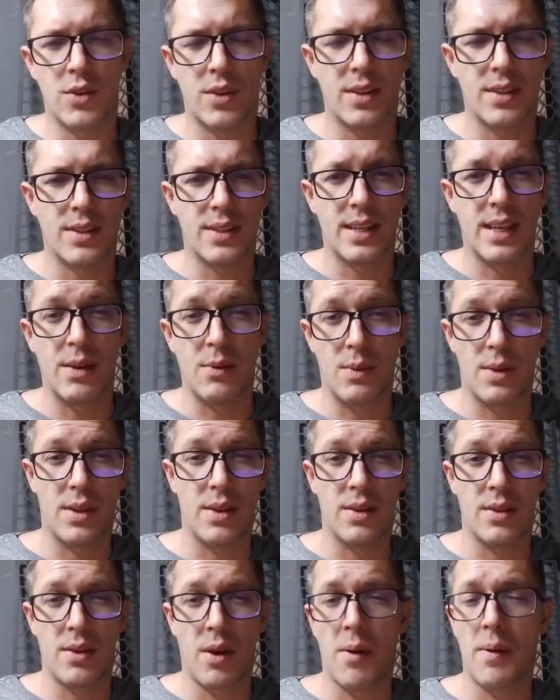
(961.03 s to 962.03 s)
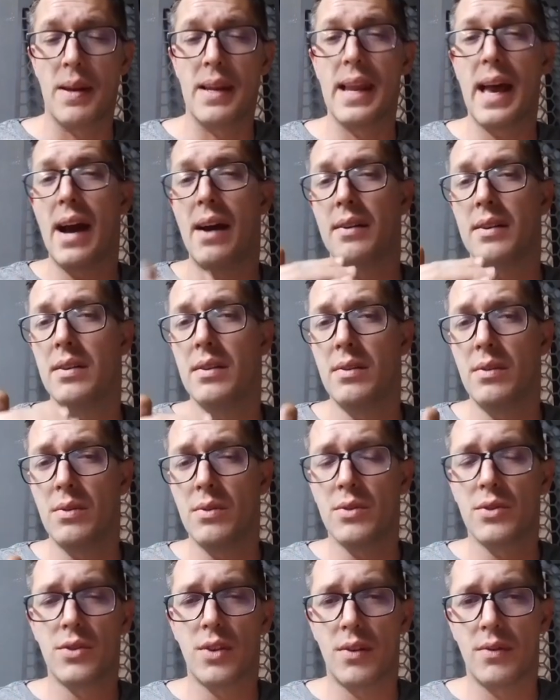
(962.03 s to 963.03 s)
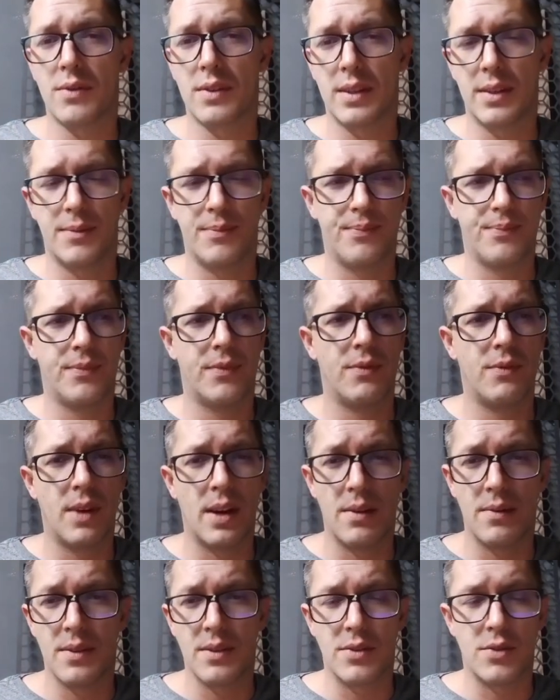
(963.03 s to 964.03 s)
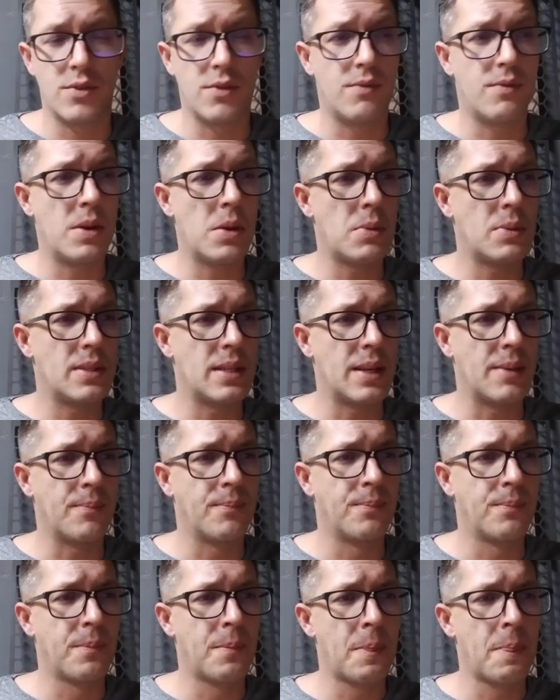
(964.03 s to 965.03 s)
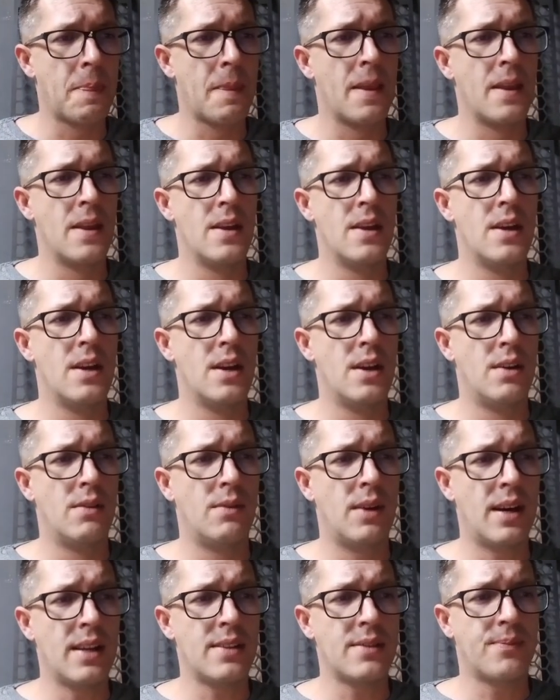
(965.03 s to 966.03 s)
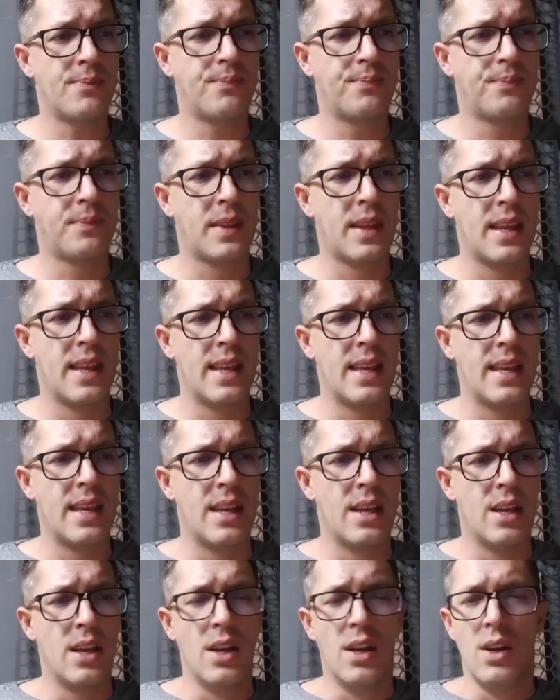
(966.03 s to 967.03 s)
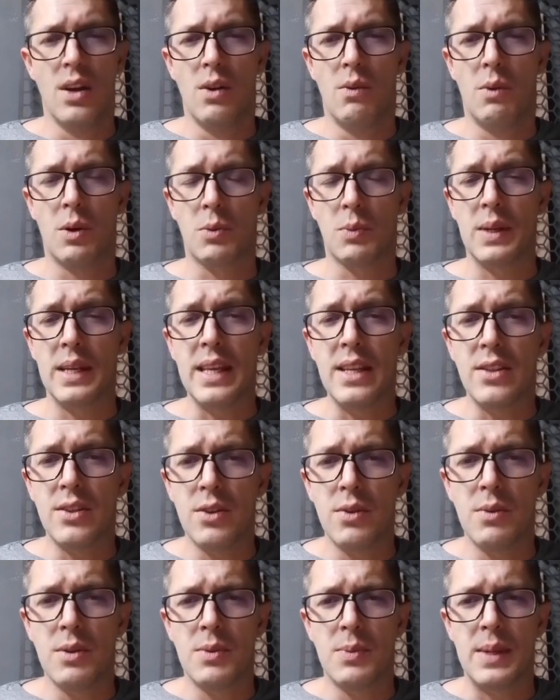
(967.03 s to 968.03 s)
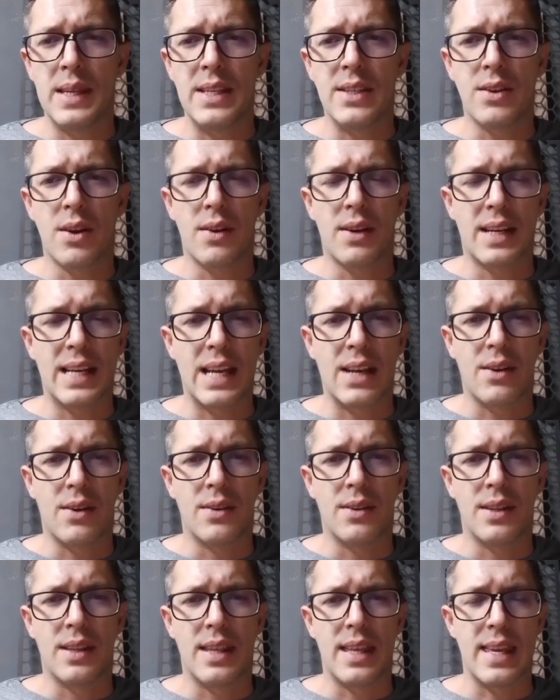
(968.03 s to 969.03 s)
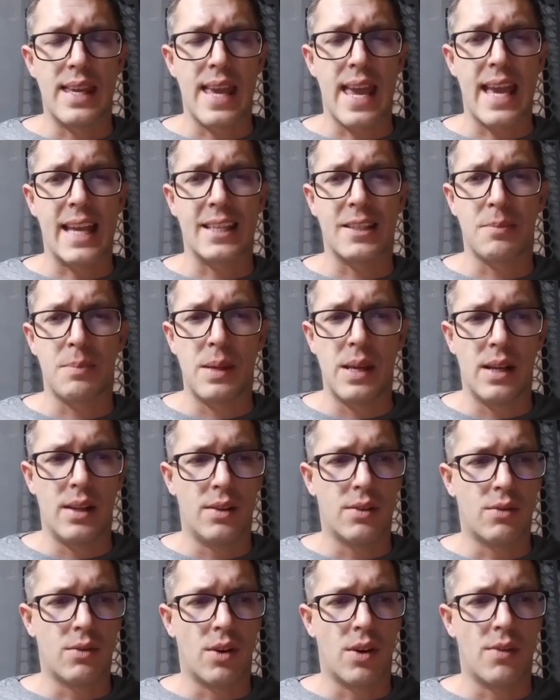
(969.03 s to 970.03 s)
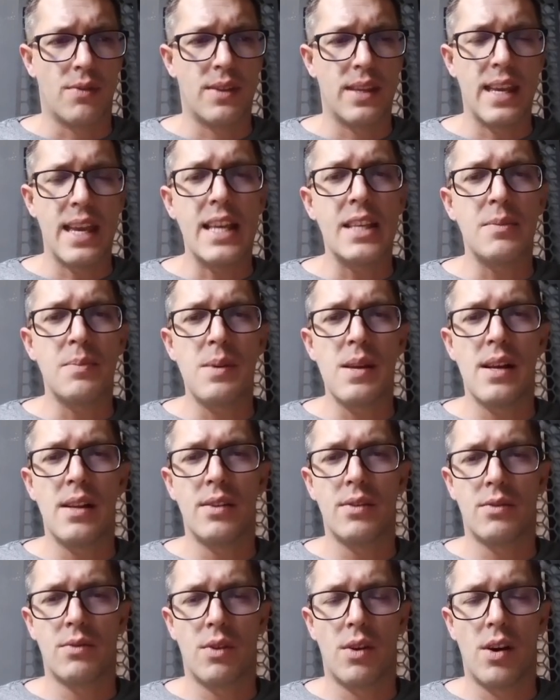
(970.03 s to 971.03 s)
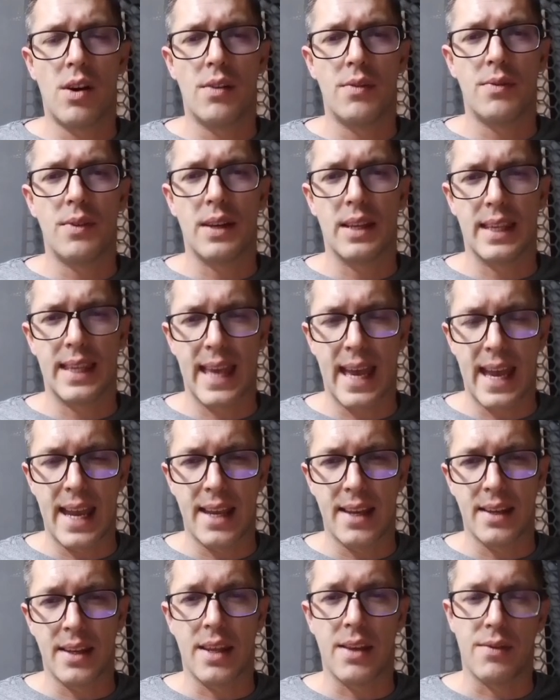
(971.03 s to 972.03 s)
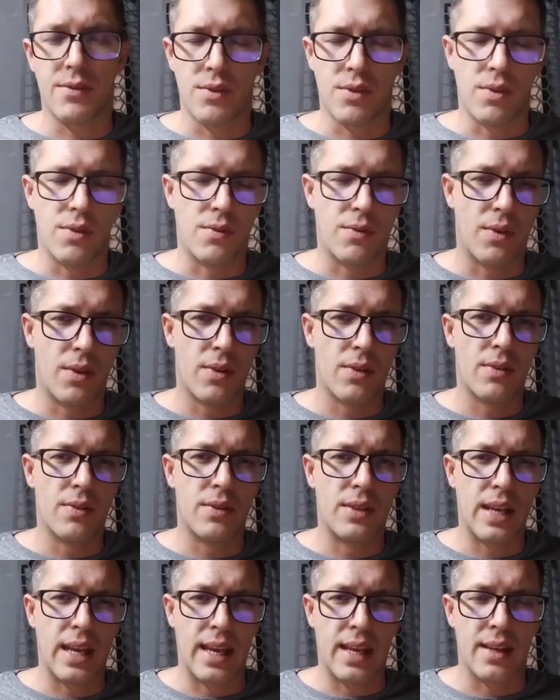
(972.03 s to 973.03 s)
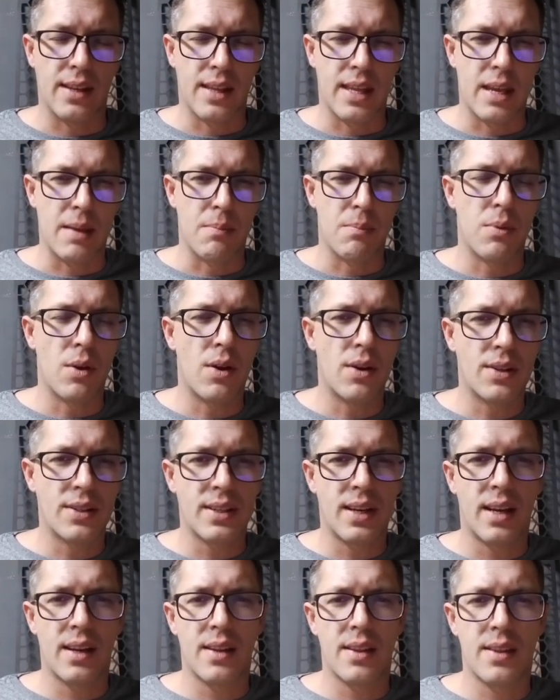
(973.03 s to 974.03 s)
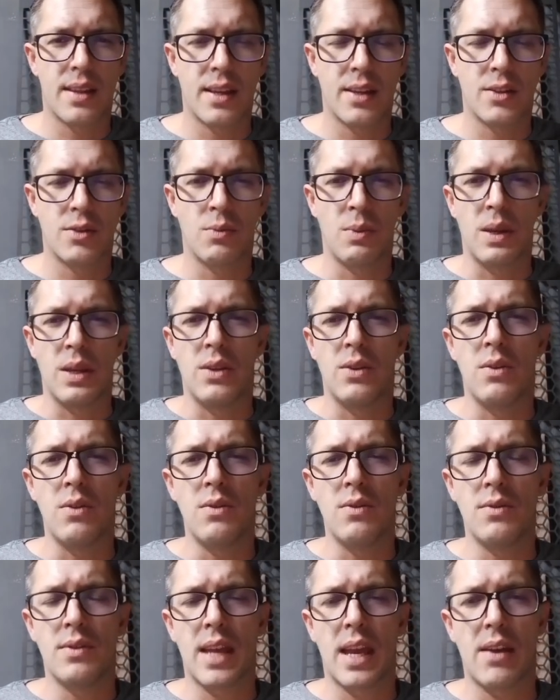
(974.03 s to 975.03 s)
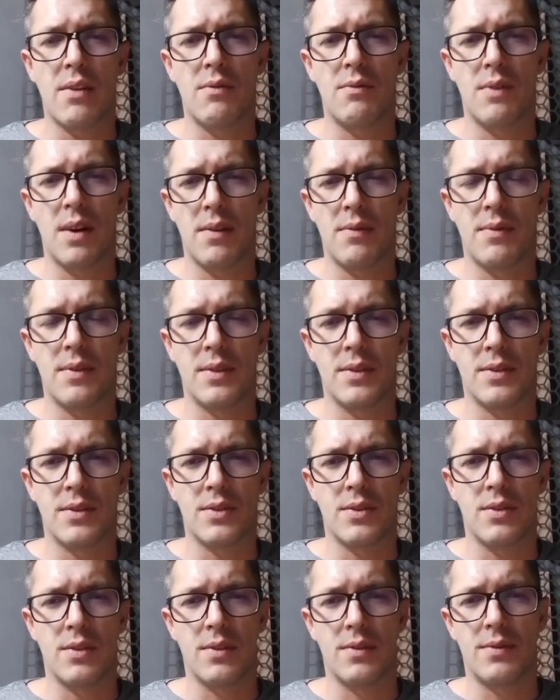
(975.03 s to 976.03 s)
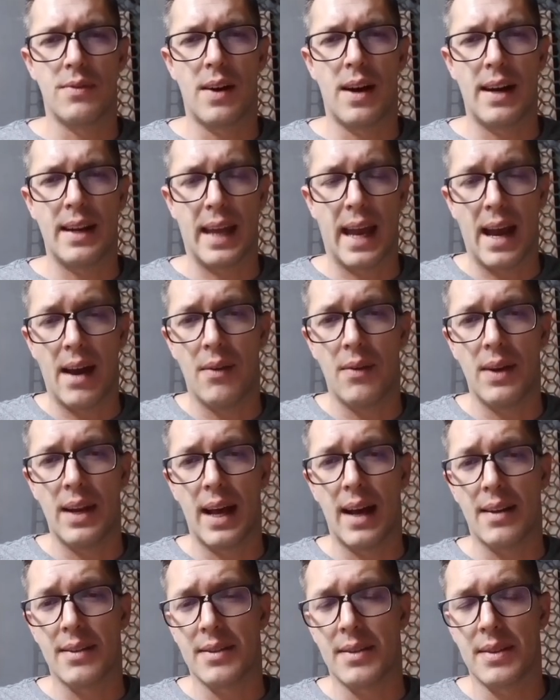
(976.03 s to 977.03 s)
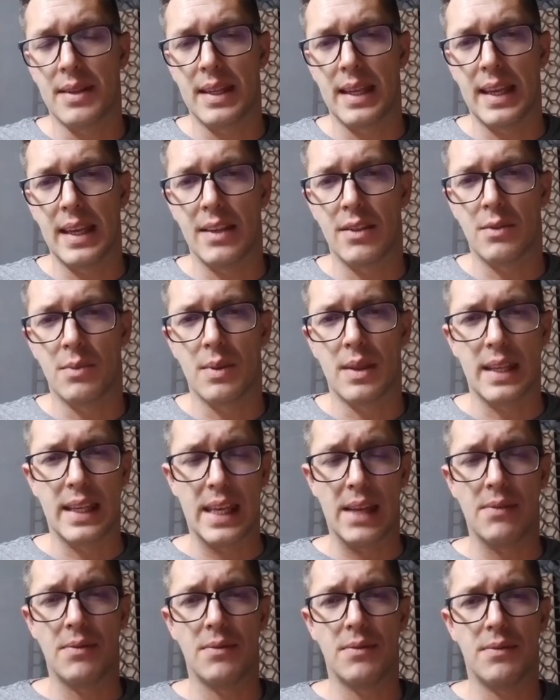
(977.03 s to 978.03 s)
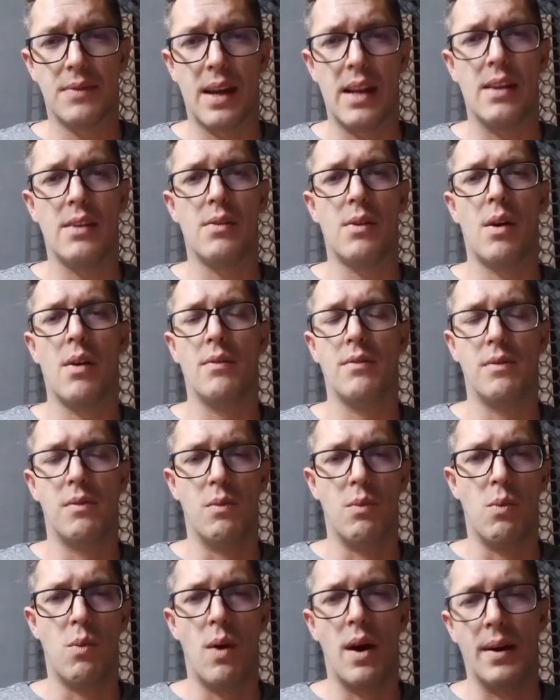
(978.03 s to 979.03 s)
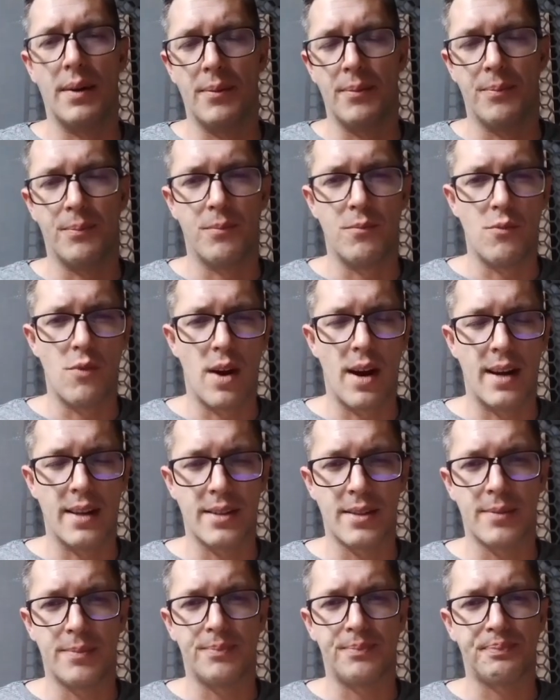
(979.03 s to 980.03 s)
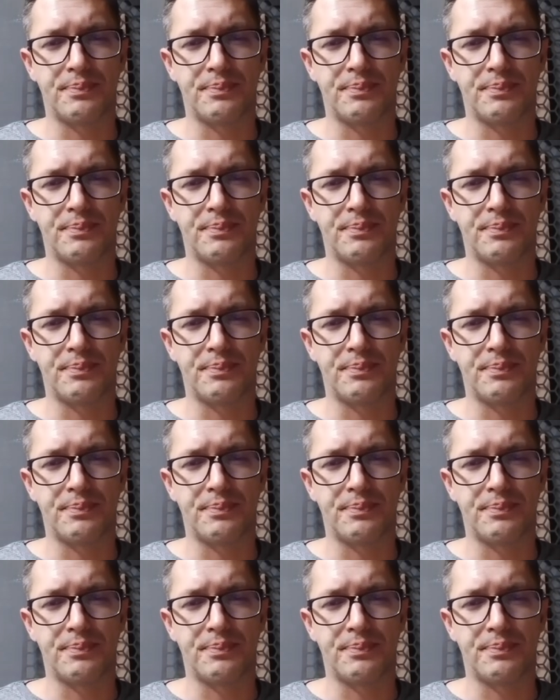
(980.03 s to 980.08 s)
you can see whether you're going louder or softer, relevant to frequency. Right, what we need to do is we need to go and click on the SPL graph. The SPL graph, again, if you followed in the blog side of things, we used a reference to define how loud something is with a given value of 1, right?